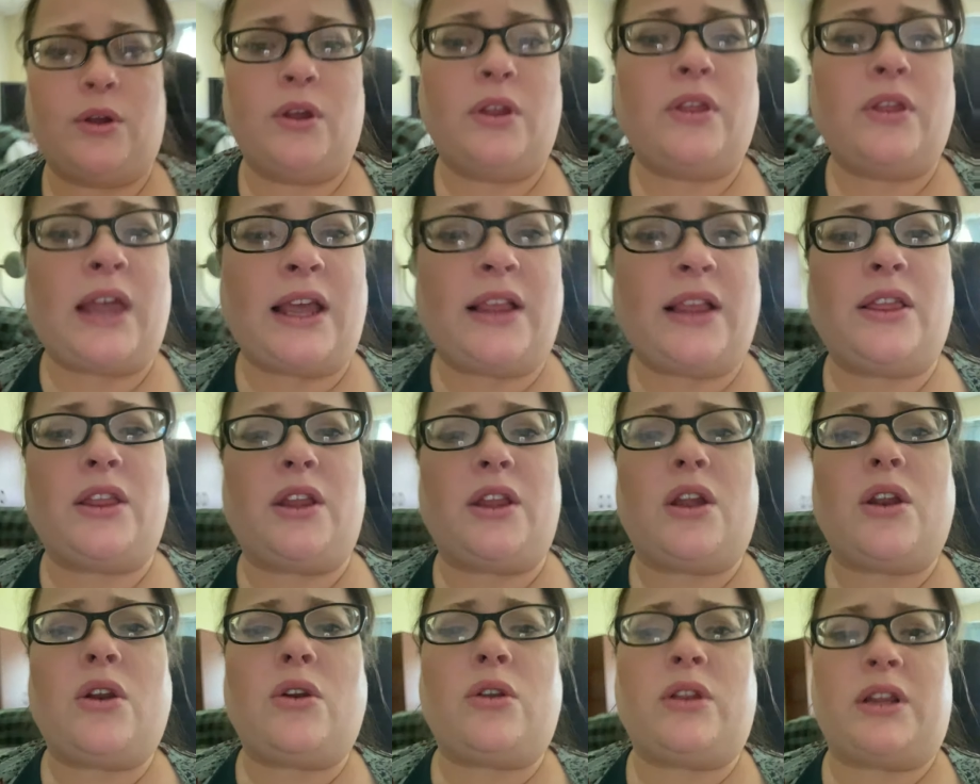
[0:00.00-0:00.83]
Like
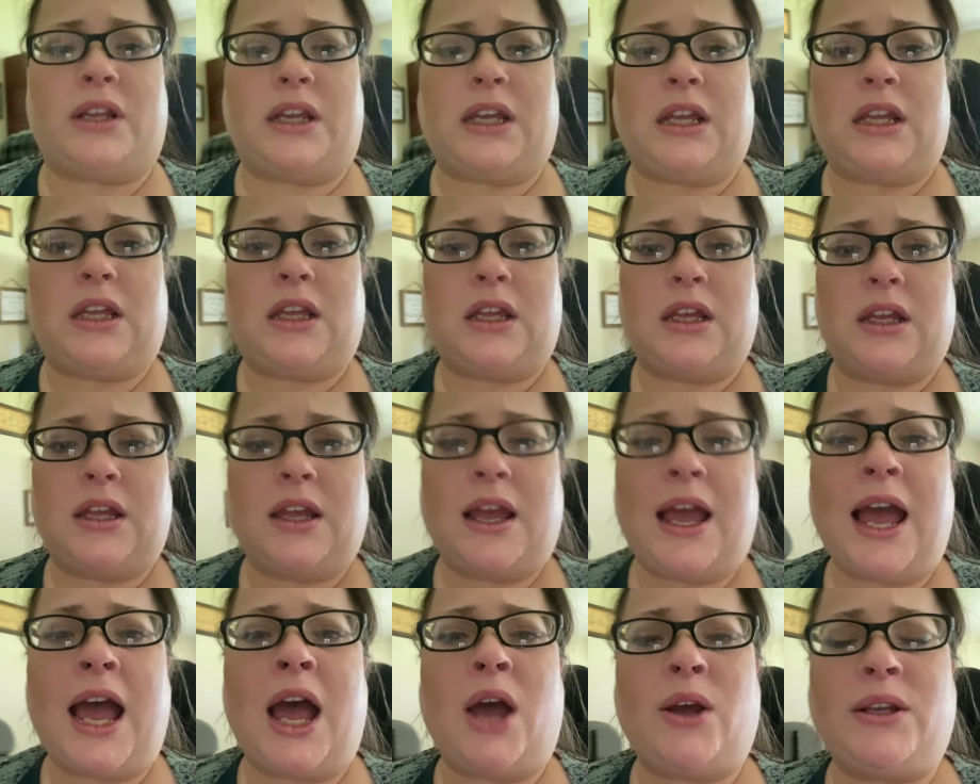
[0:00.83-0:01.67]
literally,
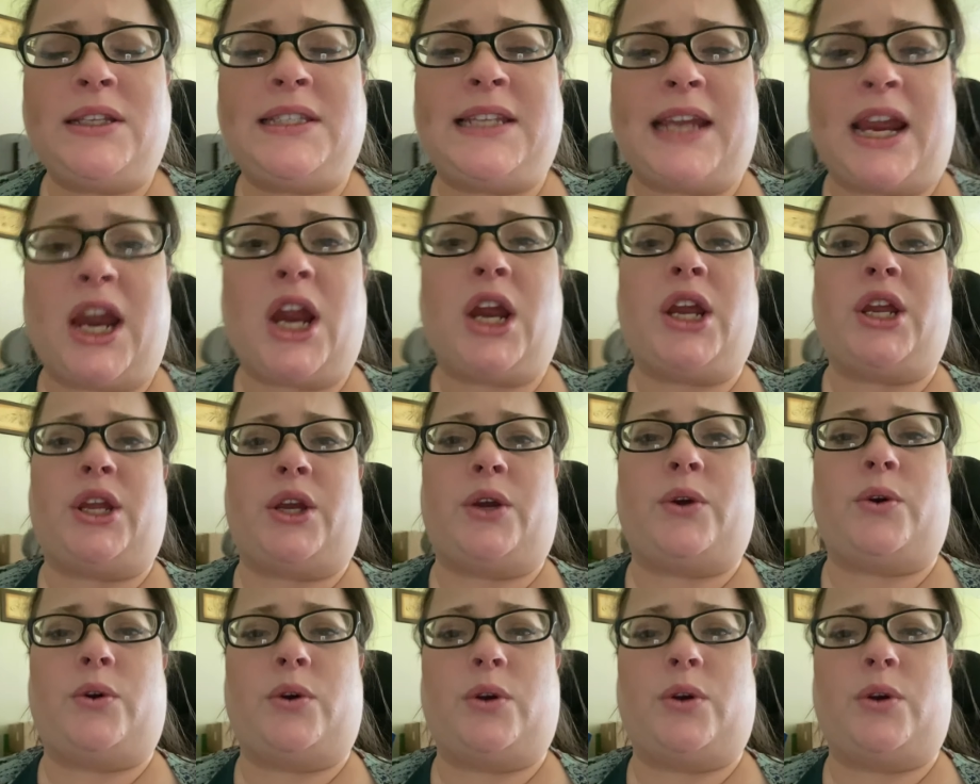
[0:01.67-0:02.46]
how dare you?